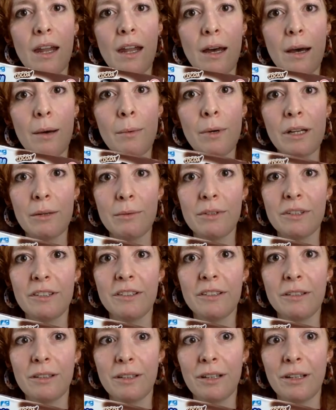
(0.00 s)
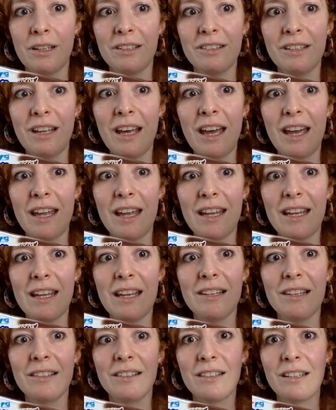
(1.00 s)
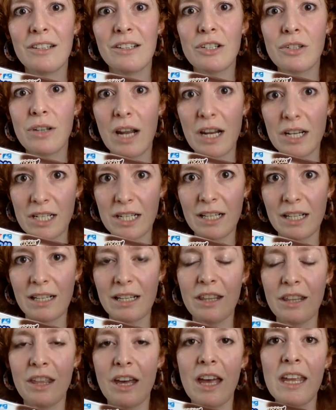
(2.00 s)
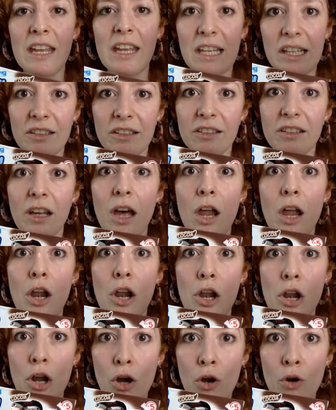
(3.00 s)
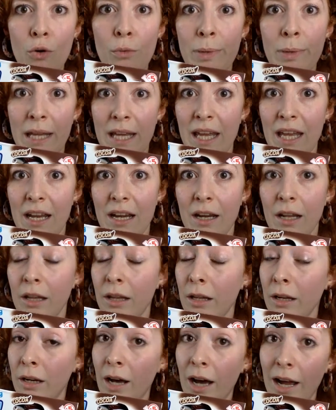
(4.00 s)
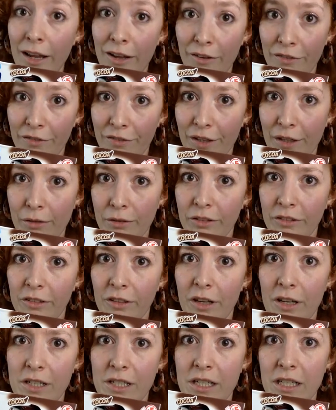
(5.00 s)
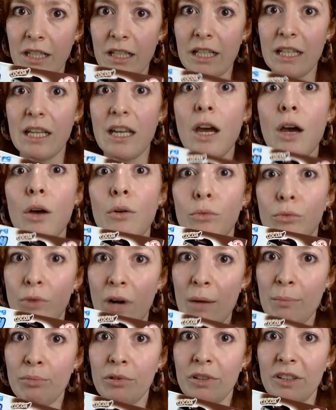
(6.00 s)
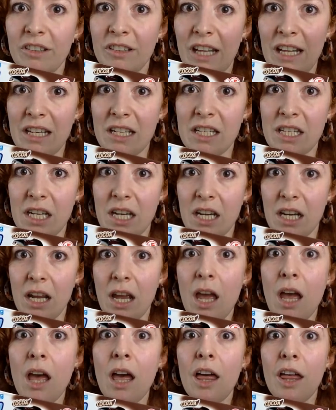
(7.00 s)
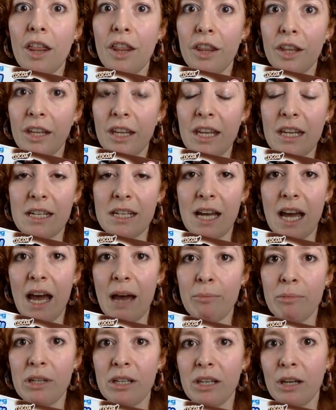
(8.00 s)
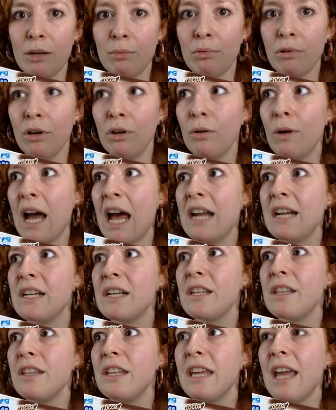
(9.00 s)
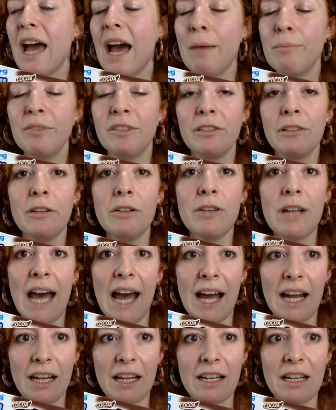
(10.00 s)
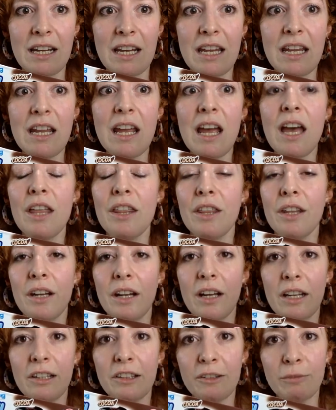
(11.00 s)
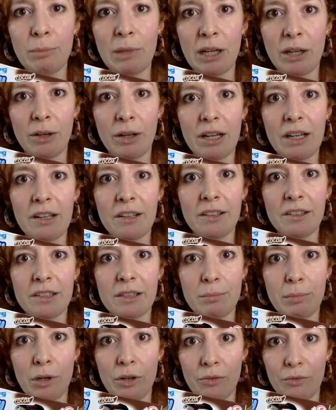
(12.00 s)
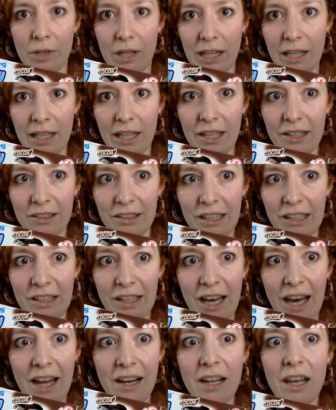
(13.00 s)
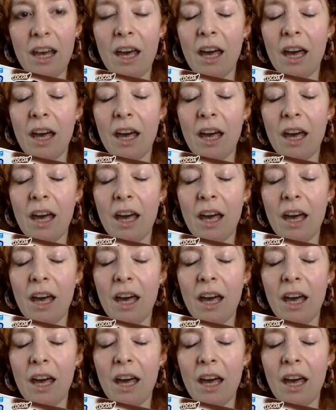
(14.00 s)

What I was going to say is that tragically there is no pin that I have found certainly representing the Kinder Happy Hippo, and the absolute agony that I experienced upon realizing that,